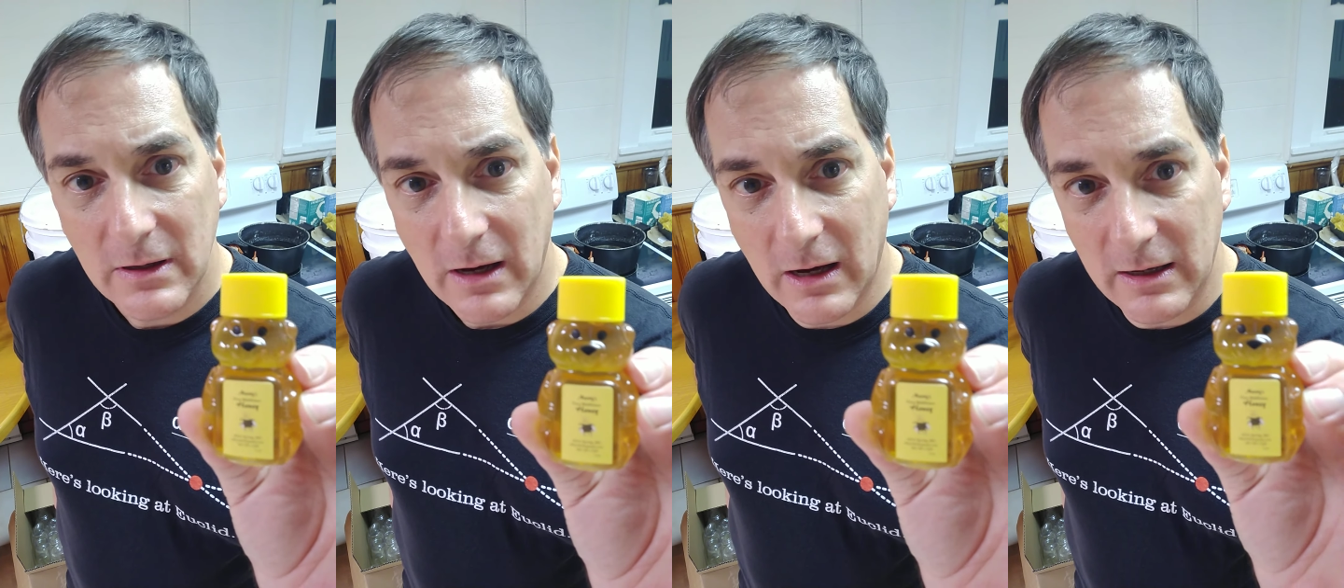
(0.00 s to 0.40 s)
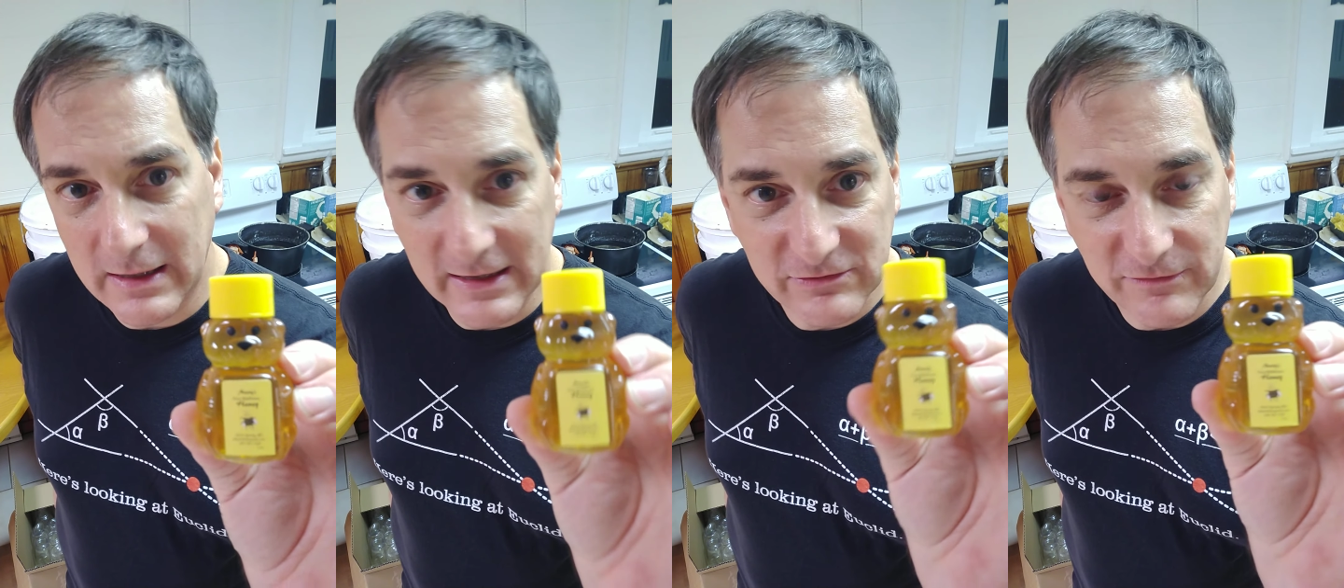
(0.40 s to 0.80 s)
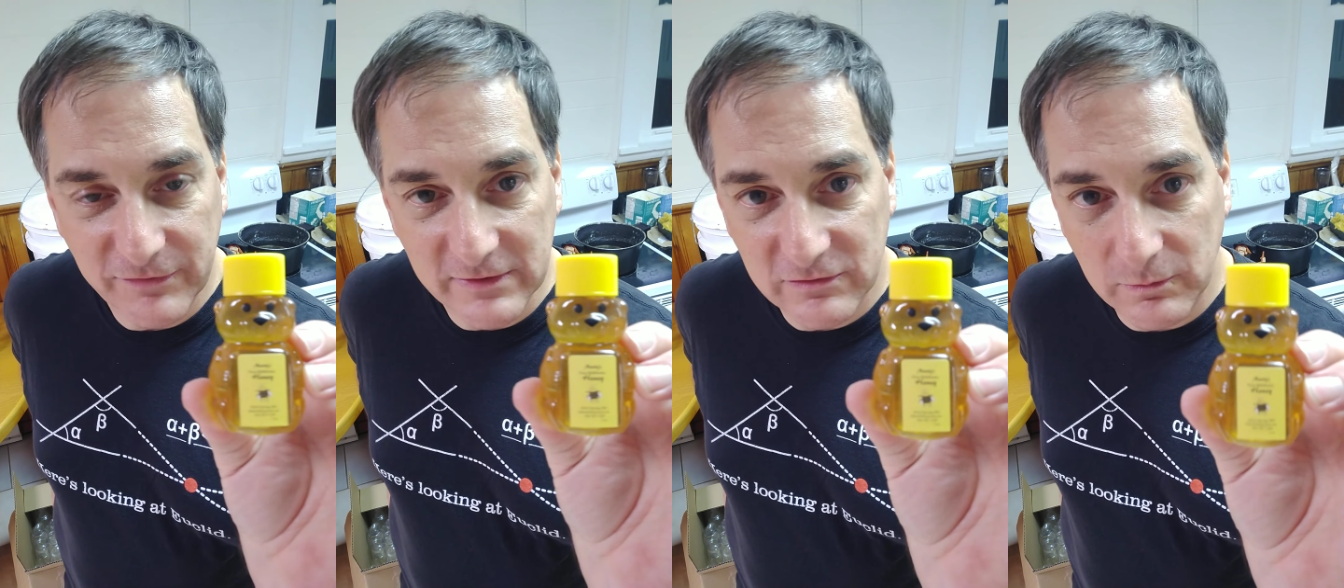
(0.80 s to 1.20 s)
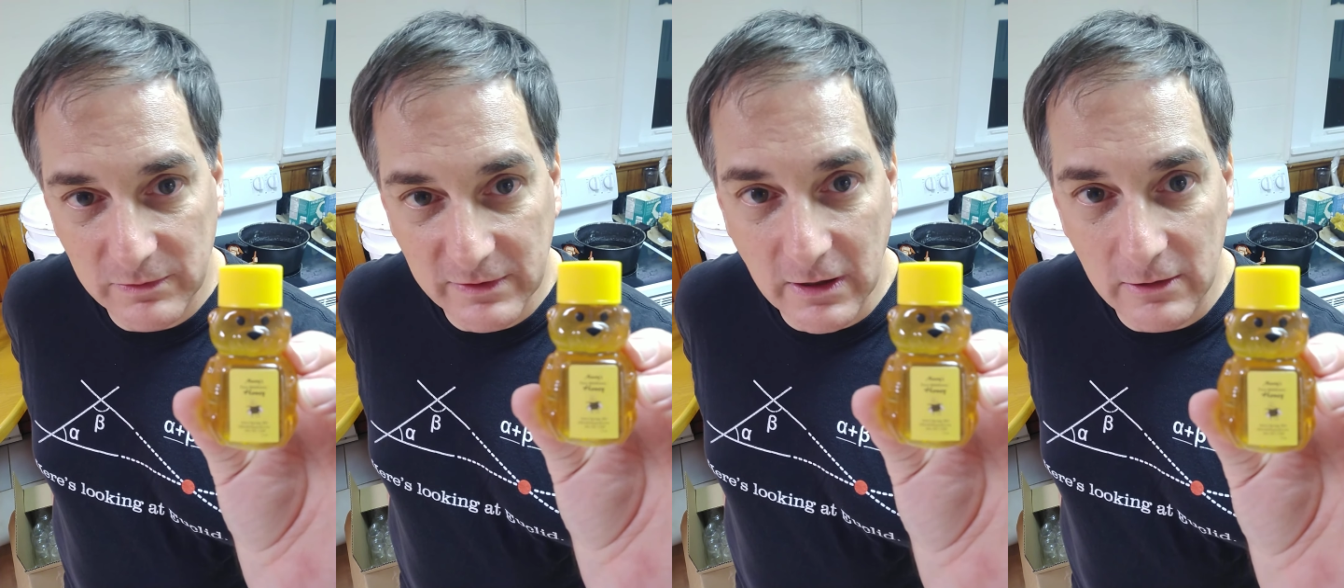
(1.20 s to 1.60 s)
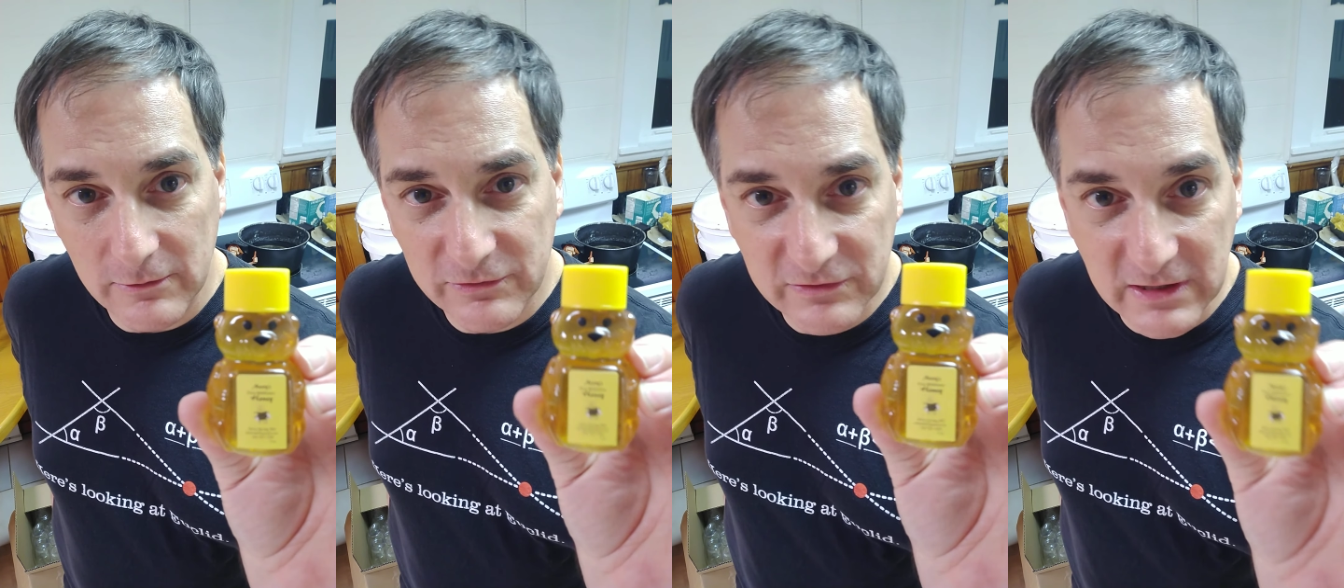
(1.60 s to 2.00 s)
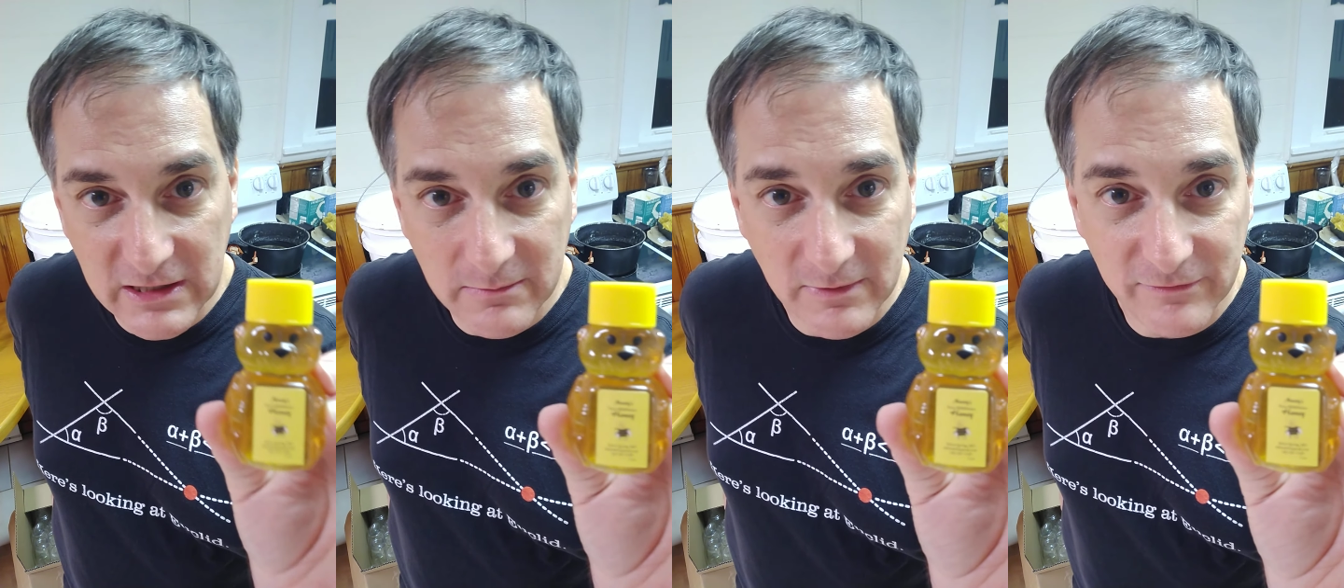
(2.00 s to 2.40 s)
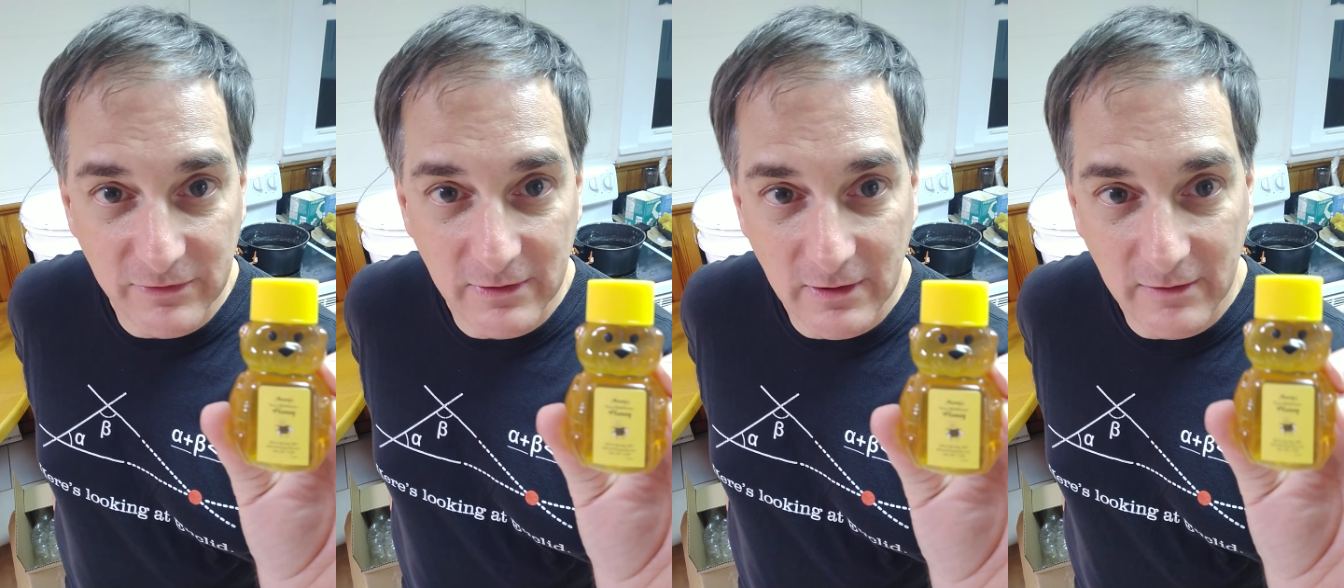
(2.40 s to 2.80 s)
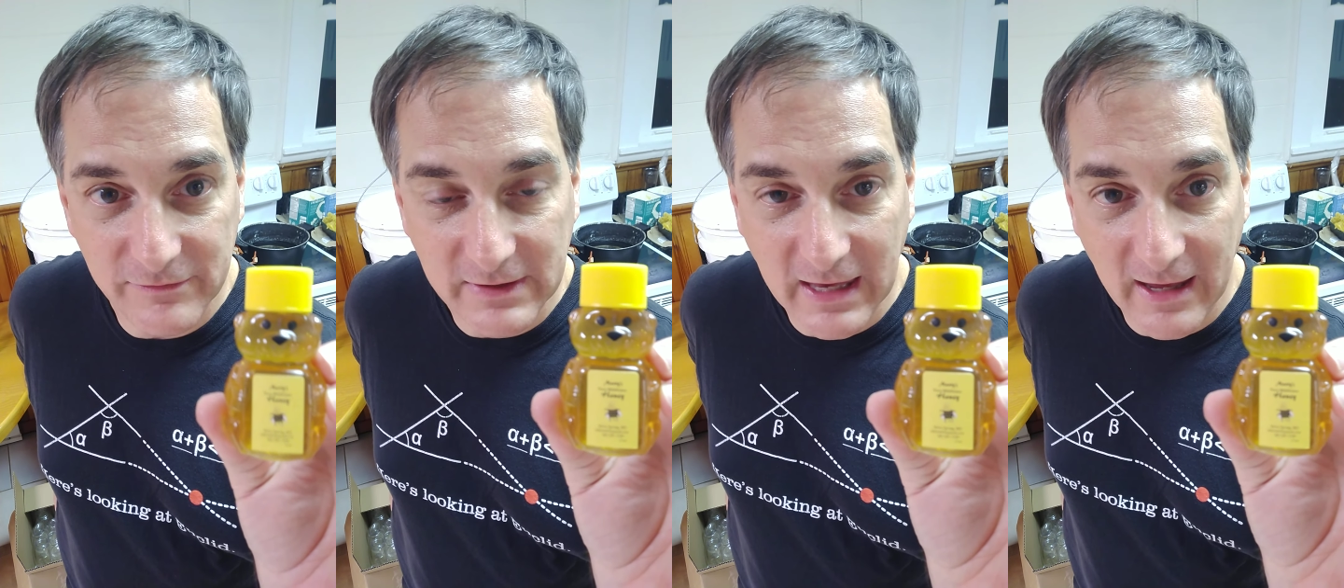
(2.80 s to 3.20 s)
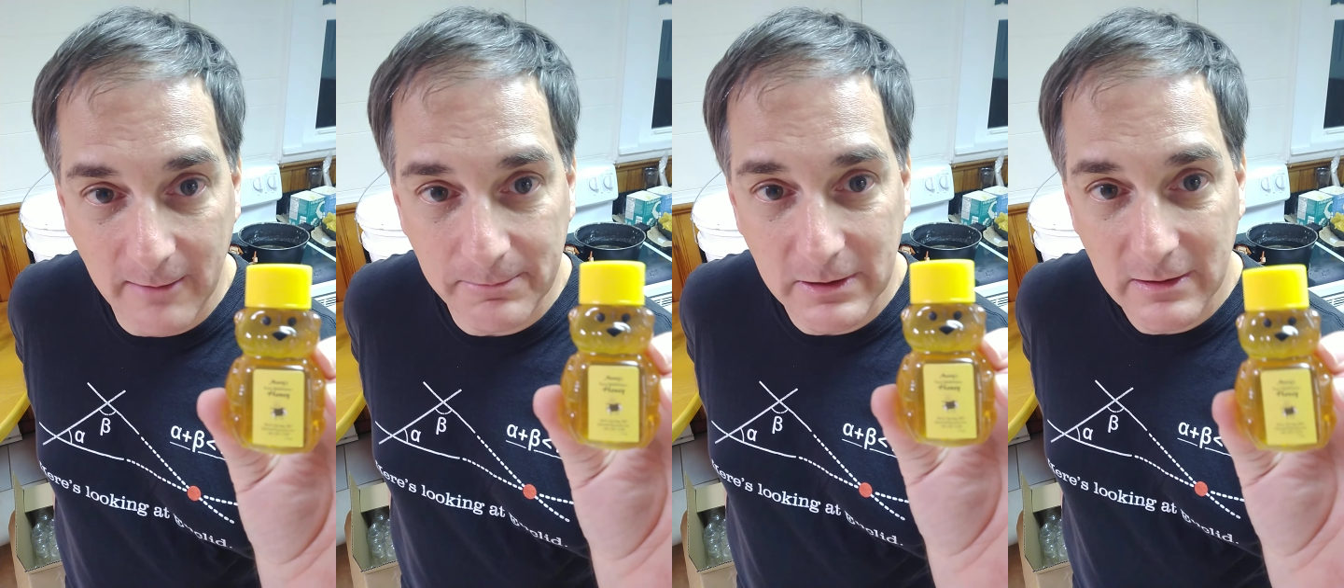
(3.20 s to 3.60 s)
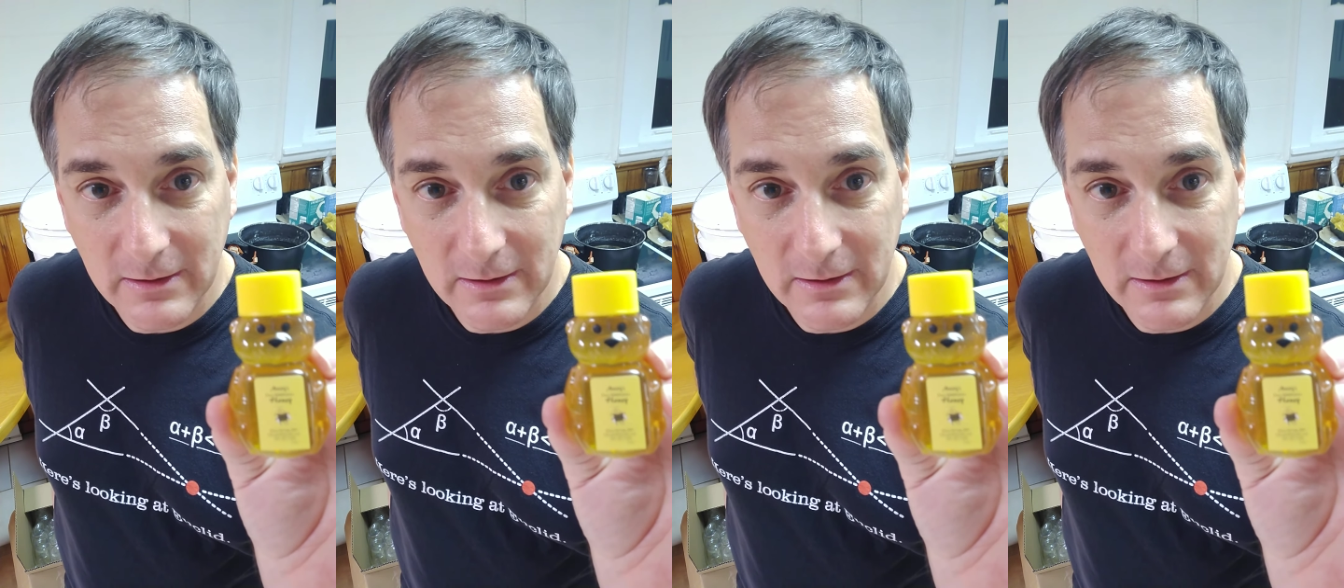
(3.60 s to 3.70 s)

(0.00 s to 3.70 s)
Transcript: It actually fits with the color scheme of the cap.